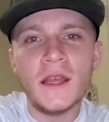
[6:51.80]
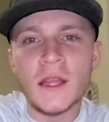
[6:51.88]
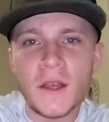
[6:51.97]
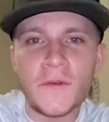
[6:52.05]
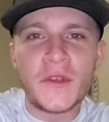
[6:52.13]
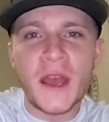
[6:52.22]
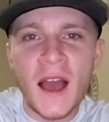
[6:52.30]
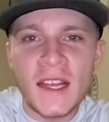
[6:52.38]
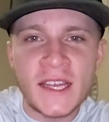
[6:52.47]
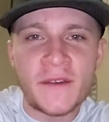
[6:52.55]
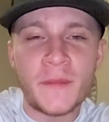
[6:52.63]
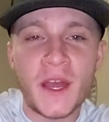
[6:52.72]
If you
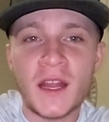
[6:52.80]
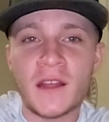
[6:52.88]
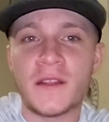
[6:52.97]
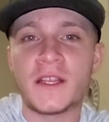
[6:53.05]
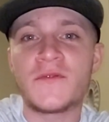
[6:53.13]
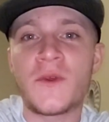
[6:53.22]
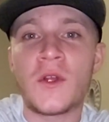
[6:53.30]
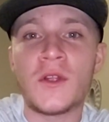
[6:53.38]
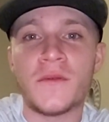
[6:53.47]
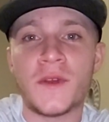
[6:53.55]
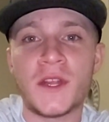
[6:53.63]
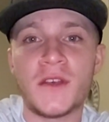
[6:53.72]
guys have made it this far in
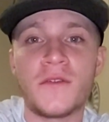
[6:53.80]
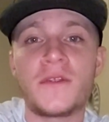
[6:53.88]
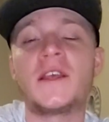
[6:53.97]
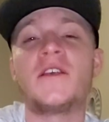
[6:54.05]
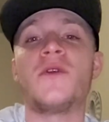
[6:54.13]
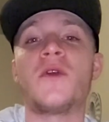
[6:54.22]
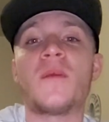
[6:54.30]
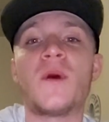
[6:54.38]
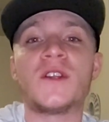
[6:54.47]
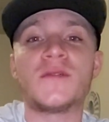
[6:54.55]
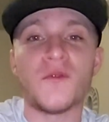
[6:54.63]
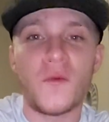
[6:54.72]
the video, thank you very
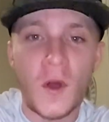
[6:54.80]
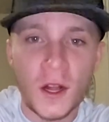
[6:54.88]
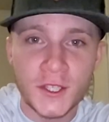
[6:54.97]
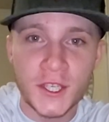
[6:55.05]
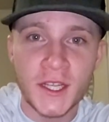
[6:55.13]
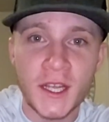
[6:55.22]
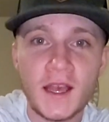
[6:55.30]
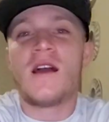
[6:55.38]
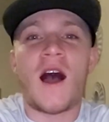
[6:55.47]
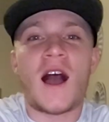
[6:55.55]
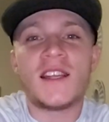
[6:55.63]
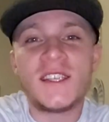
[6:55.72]
much for watching.
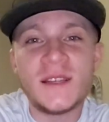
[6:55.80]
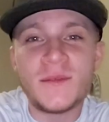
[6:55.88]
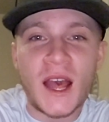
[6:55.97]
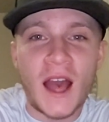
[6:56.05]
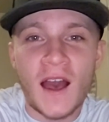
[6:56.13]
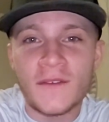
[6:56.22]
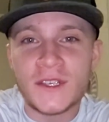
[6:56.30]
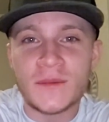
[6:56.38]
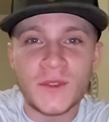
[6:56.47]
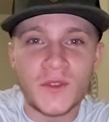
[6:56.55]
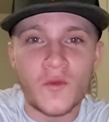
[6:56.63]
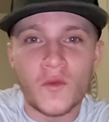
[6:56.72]
I seem to have some
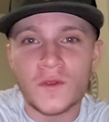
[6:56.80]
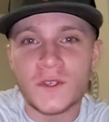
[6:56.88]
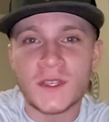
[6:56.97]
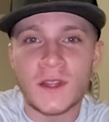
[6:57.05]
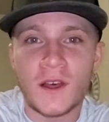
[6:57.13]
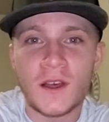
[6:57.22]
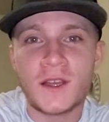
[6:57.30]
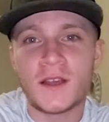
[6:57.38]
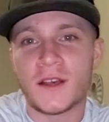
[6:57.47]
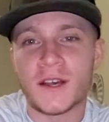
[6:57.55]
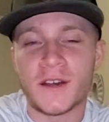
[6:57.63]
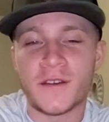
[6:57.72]
of the worst luck
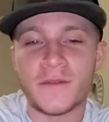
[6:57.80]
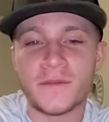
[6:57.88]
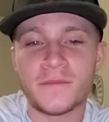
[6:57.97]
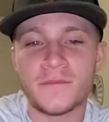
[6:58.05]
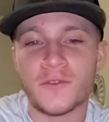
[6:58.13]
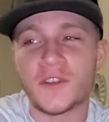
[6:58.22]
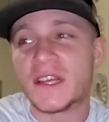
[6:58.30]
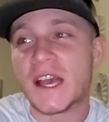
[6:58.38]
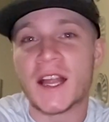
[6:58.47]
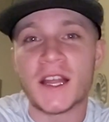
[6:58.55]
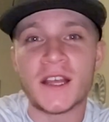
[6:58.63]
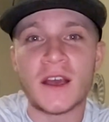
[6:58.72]
of really
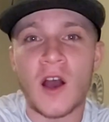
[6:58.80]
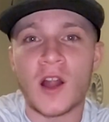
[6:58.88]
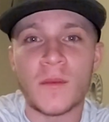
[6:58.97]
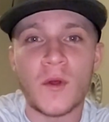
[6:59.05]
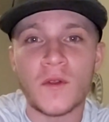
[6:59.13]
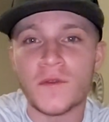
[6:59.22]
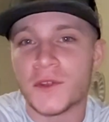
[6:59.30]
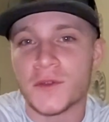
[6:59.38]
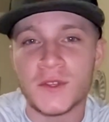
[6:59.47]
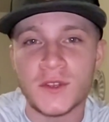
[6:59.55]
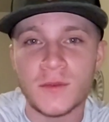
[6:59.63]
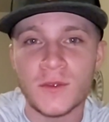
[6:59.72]
any automotive
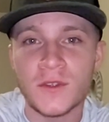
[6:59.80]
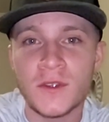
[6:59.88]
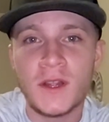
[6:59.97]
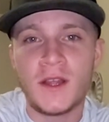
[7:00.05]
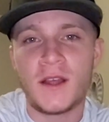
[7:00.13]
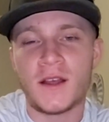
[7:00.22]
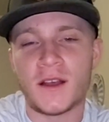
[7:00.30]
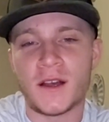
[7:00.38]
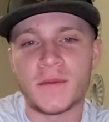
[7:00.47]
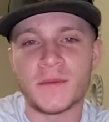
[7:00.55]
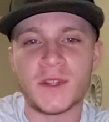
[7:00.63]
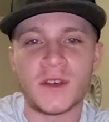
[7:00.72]
YouTuber,
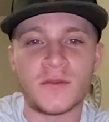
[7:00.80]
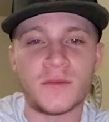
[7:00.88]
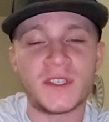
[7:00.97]
um, you know,